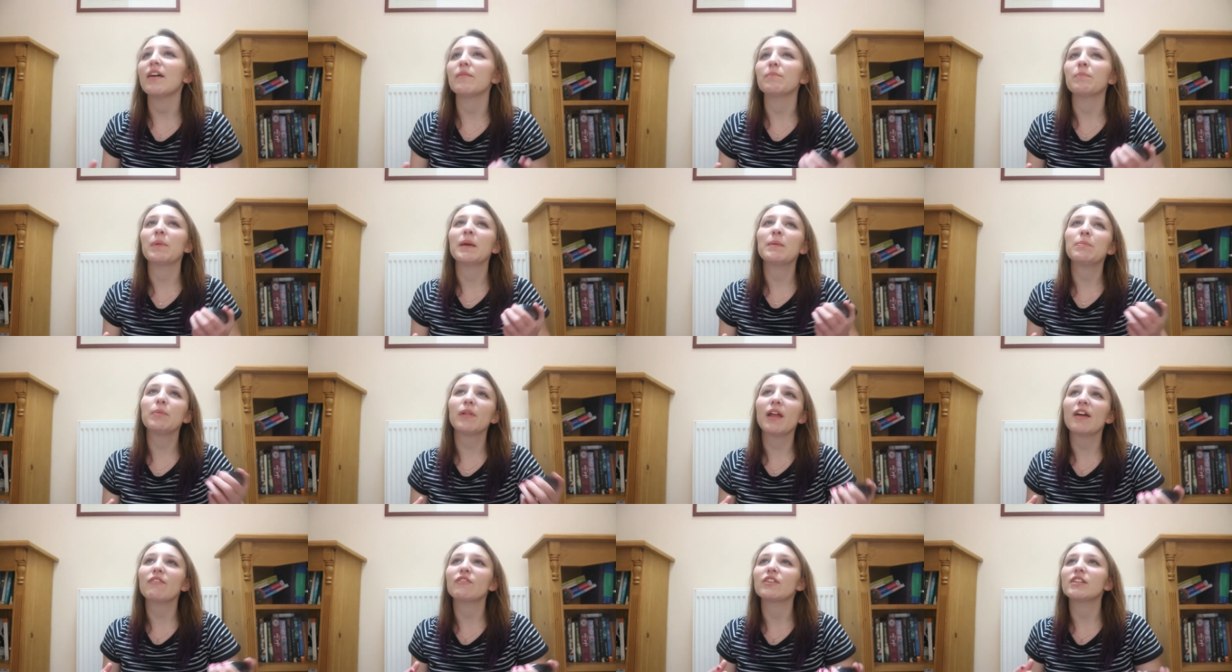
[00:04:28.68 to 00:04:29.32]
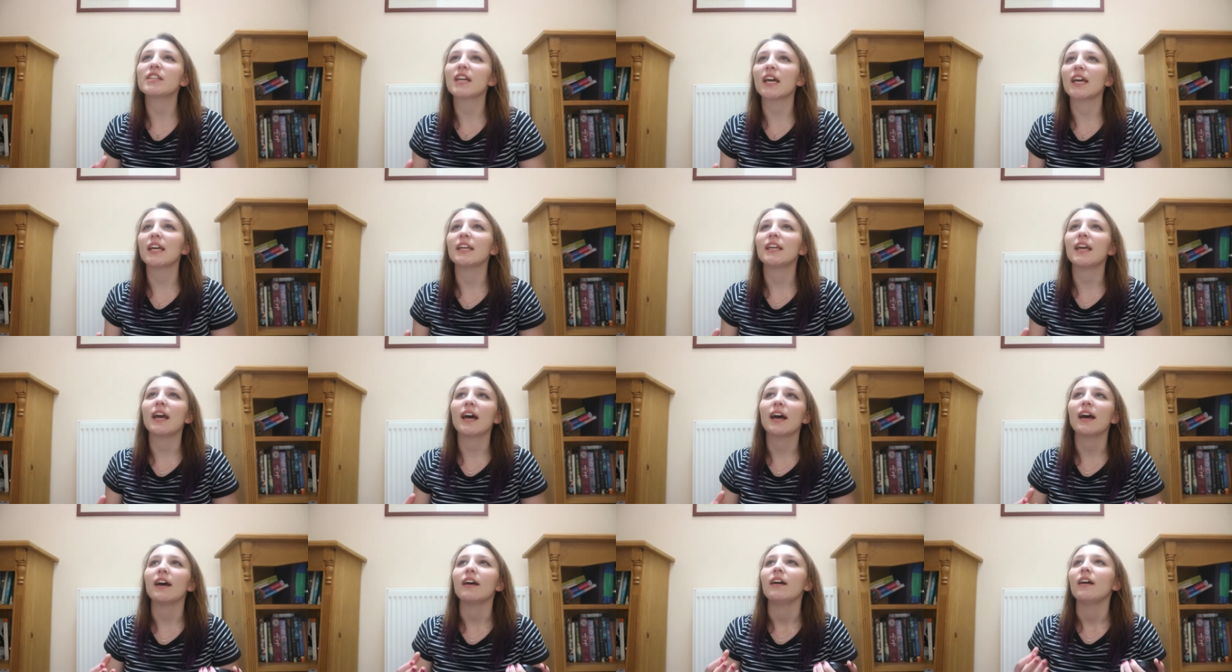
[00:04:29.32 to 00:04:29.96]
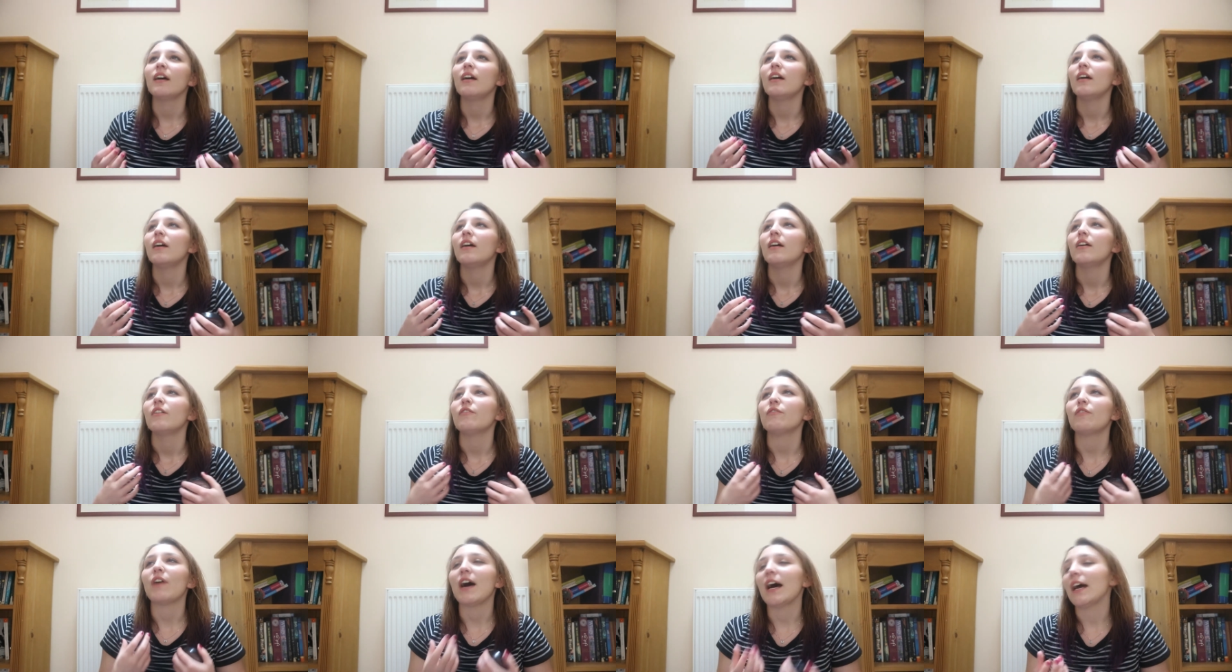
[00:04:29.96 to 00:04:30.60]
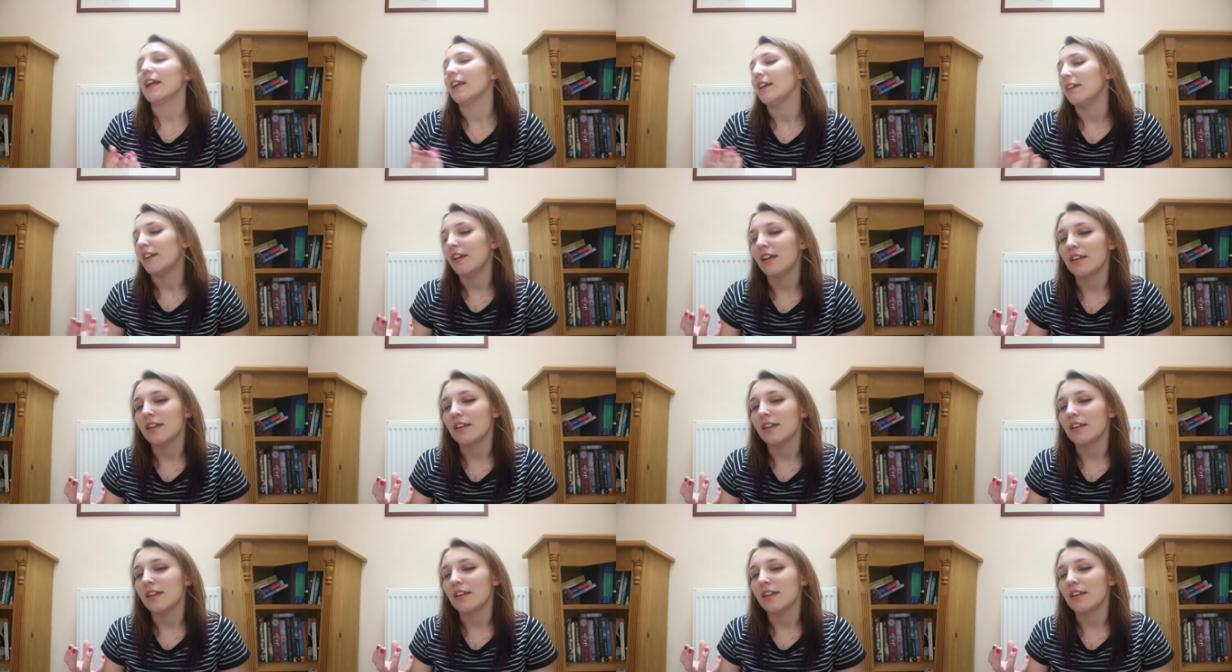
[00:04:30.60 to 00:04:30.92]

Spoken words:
people every day, yeah, fine.